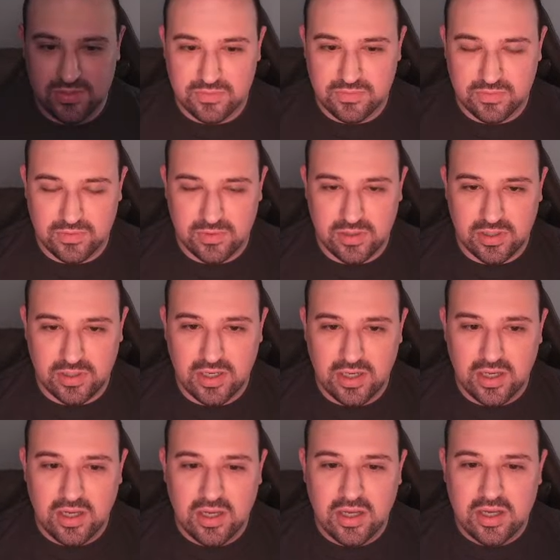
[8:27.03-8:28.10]
2 for.
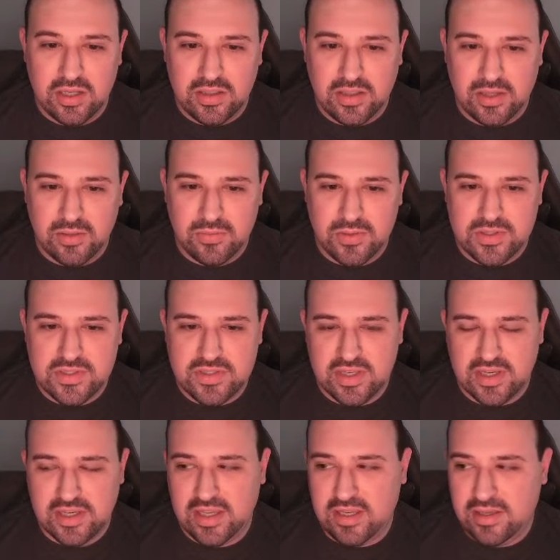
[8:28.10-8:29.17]
There was
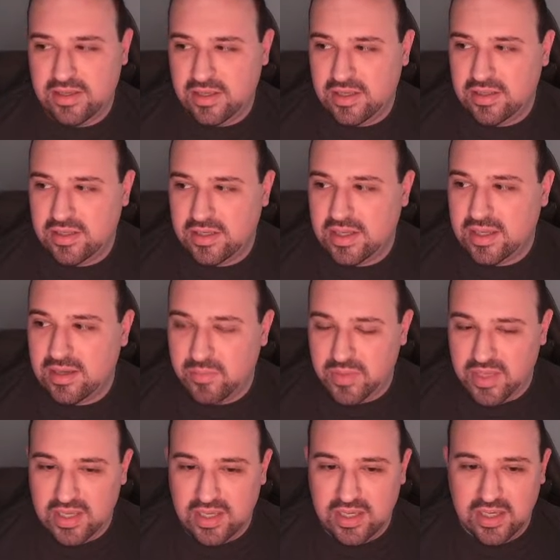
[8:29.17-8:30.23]
like, in the
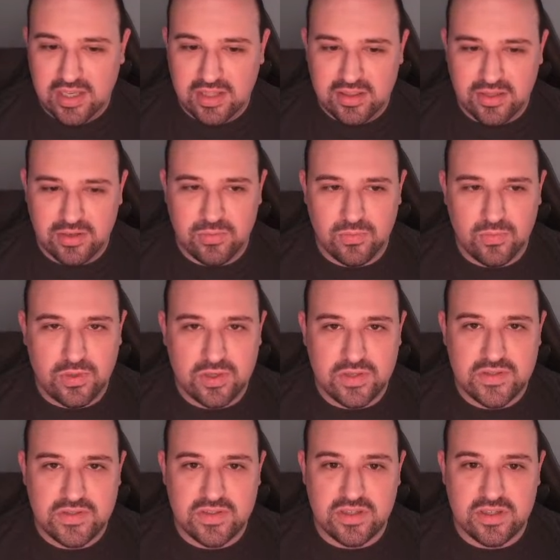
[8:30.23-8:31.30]
campaign, there
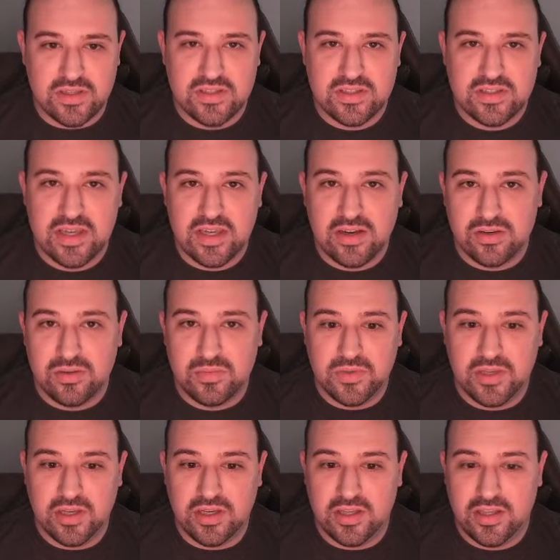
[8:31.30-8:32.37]
was a
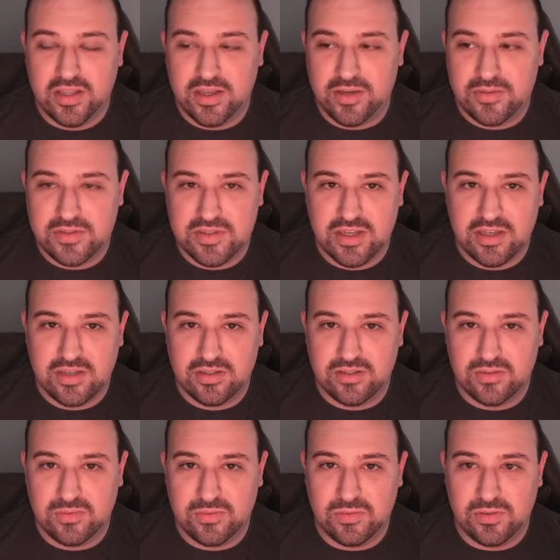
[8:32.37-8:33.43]
scarab gun that was kind
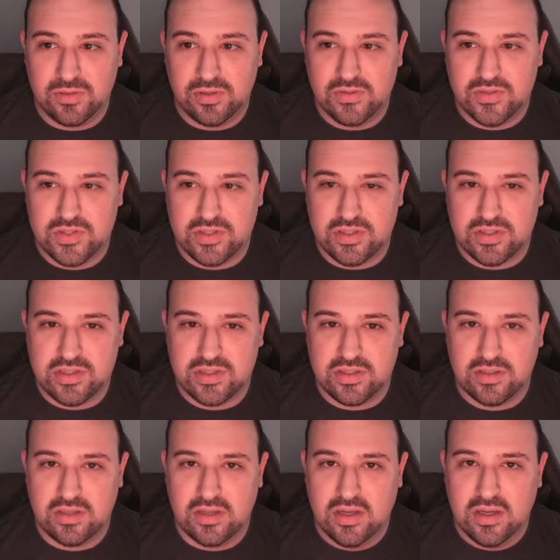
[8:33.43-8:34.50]
of cool. It was just
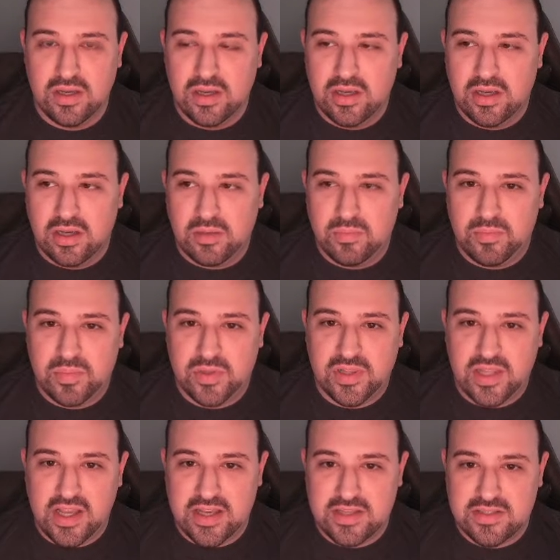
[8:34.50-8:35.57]
a
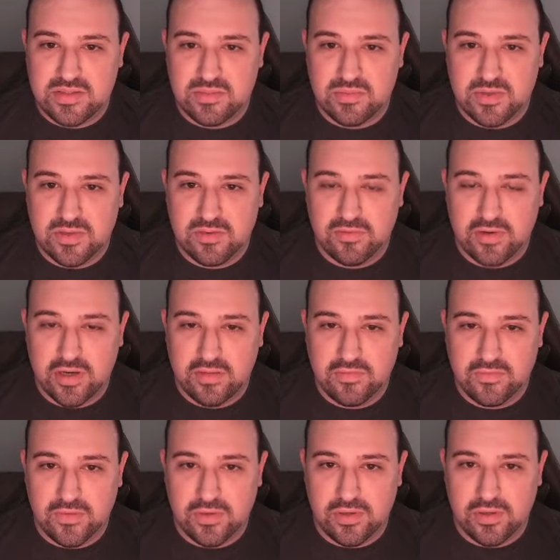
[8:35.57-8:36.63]
plasma
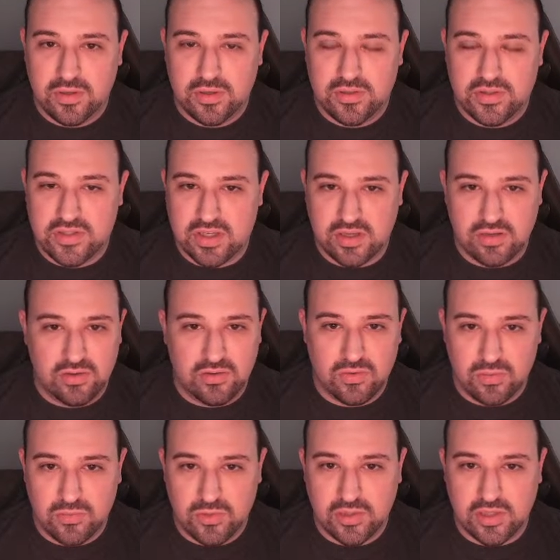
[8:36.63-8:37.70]
rifle, just like a
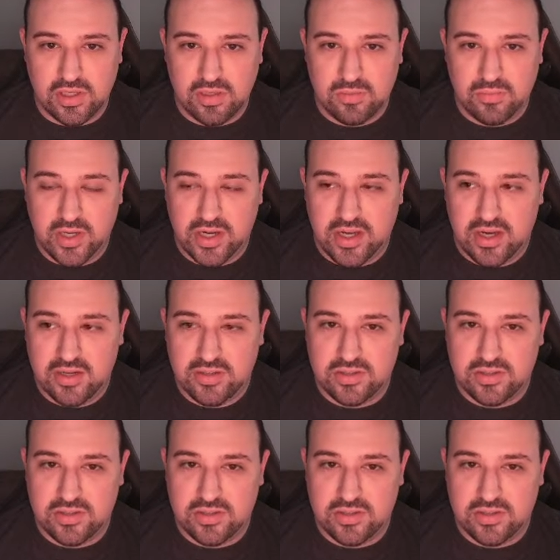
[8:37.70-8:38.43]
normal gun, but it